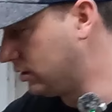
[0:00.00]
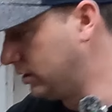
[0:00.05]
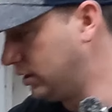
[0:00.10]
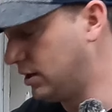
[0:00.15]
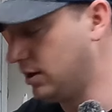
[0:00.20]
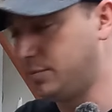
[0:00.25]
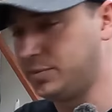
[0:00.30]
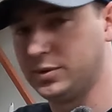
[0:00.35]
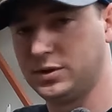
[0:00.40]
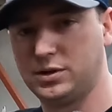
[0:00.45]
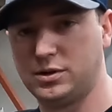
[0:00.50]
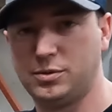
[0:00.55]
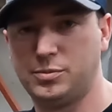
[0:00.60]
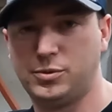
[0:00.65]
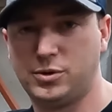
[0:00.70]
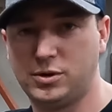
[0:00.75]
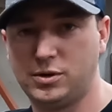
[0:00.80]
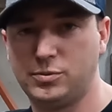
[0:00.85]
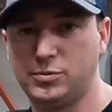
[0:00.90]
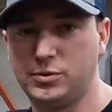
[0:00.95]
cleaned up a little
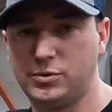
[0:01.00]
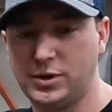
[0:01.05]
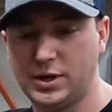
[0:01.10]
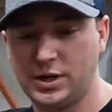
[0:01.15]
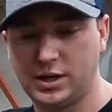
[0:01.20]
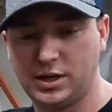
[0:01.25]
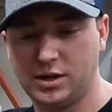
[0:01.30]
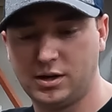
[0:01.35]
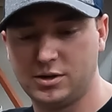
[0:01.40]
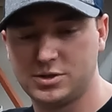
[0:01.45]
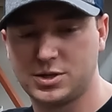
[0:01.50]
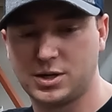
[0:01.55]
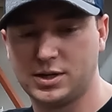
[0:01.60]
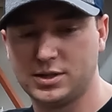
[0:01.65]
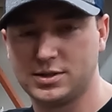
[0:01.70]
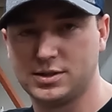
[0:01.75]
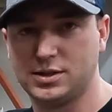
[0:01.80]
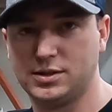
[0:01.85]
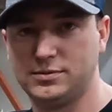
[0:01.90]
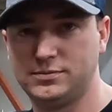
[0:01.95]
more and we're ready to get our
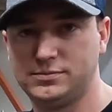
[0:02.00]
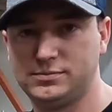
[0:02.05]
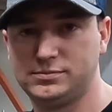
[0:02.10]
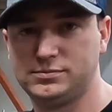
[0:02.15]
truss on.